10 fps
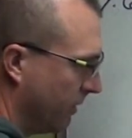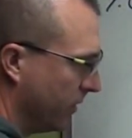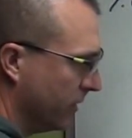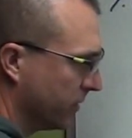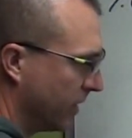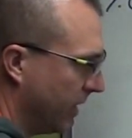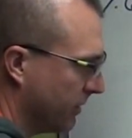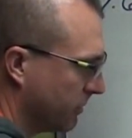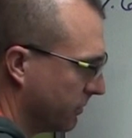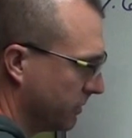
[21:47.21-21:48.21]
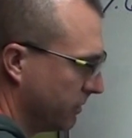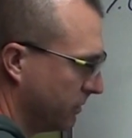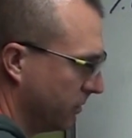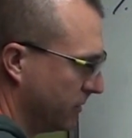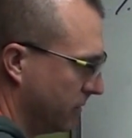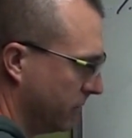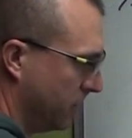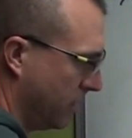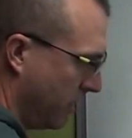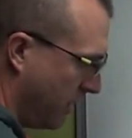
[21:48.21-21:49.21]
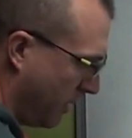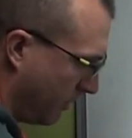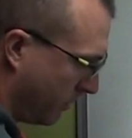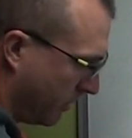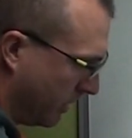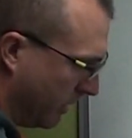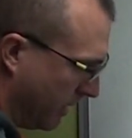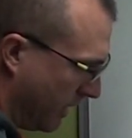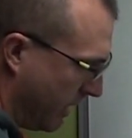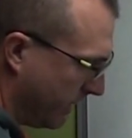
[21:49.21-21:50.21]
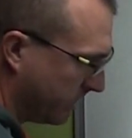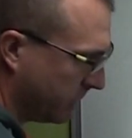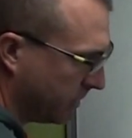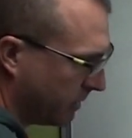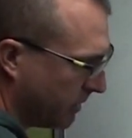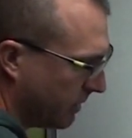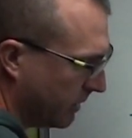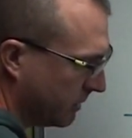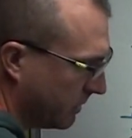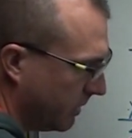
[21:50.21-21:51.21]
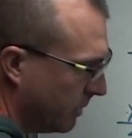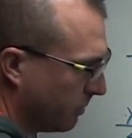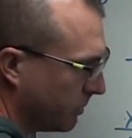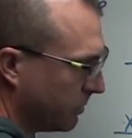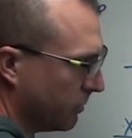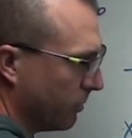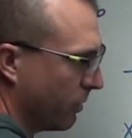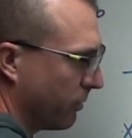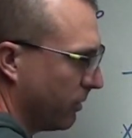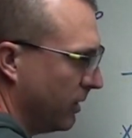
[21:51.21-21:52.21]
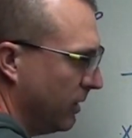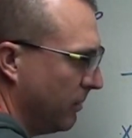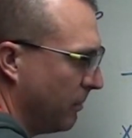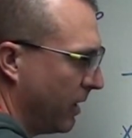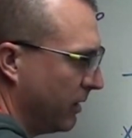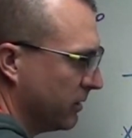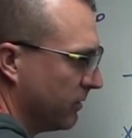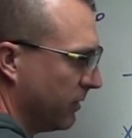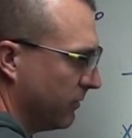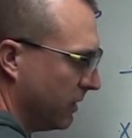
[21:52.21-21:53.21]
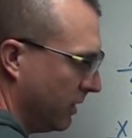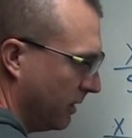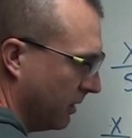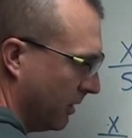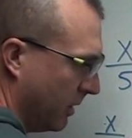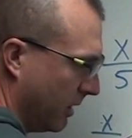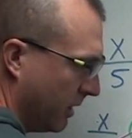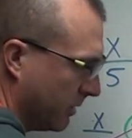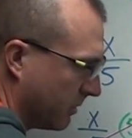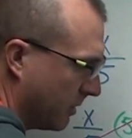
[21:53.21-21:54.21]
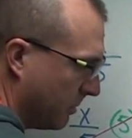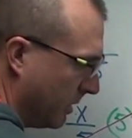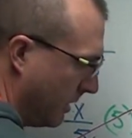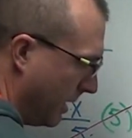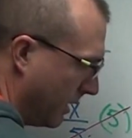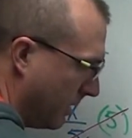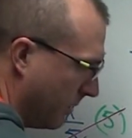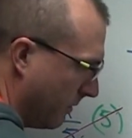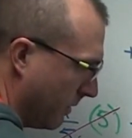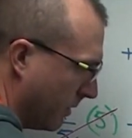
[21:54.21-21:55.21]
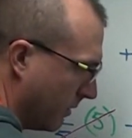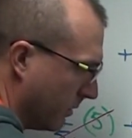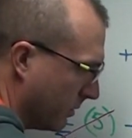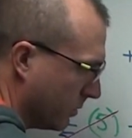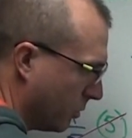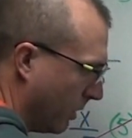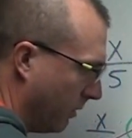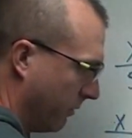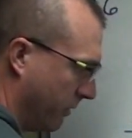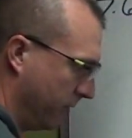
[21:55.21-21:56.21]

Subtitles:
This cancels. I'm going to get x is equal to 3 minus 15 is going to be negative 12.